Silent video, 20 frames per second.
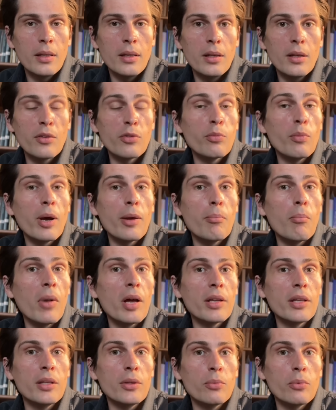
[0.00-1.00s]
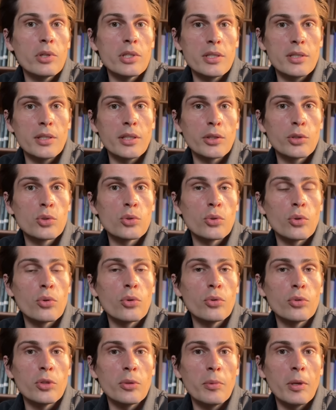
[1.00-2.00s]
If my money wasn't
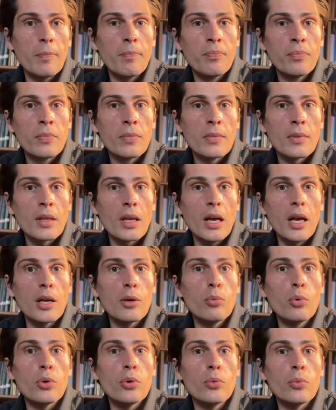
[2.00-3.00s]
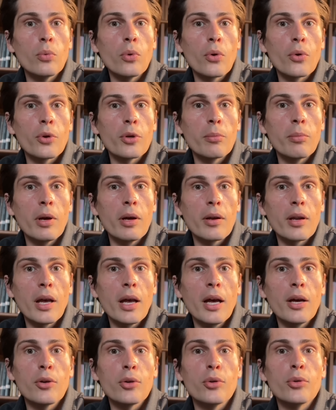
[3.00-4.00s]
external to me, I wouldn't worry about
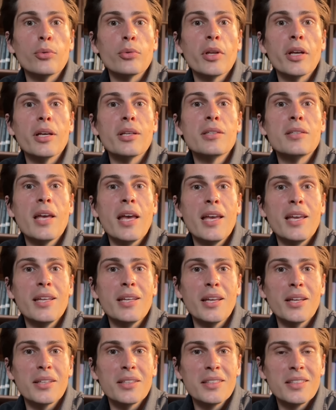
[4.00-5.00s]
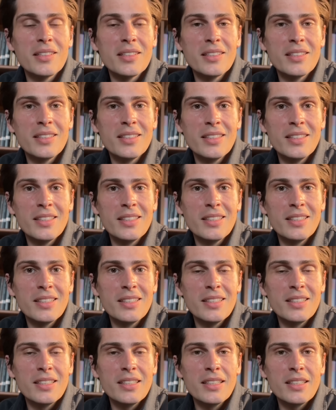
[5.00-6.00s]
how to attain it.
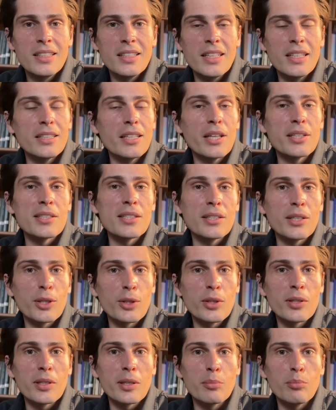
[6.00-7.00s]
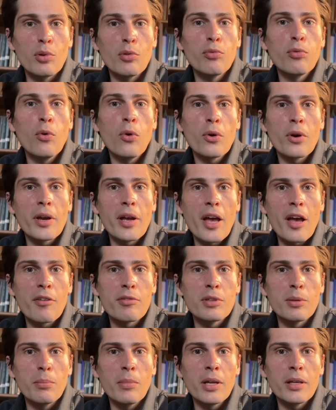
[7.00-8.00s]
And that's another thing. Before I
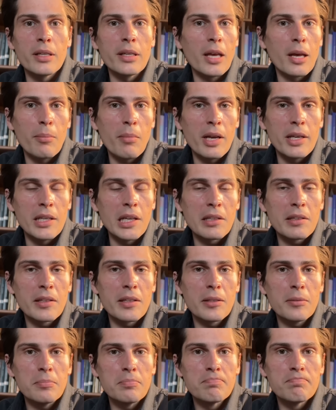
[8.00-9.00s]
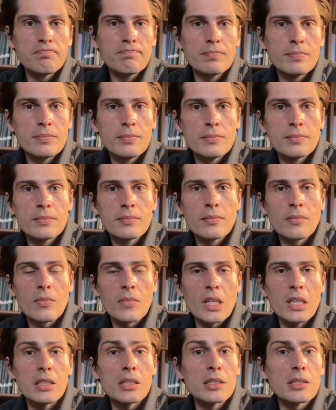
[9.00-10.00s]
have the money, am I nothing?
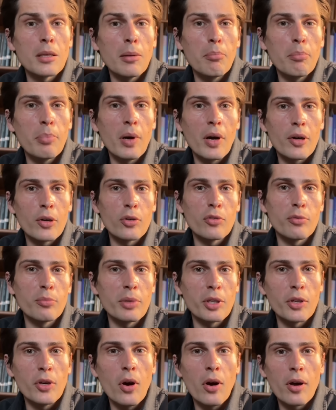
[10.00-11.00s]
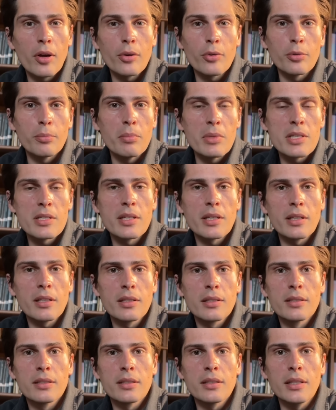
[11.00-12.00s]
Is some part of me gone or missing,
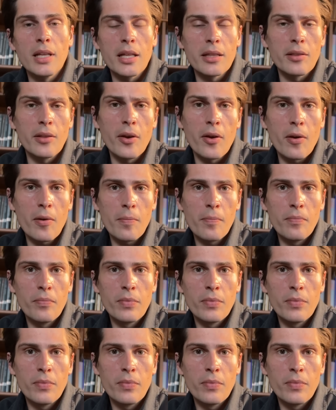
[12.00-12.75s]
not there?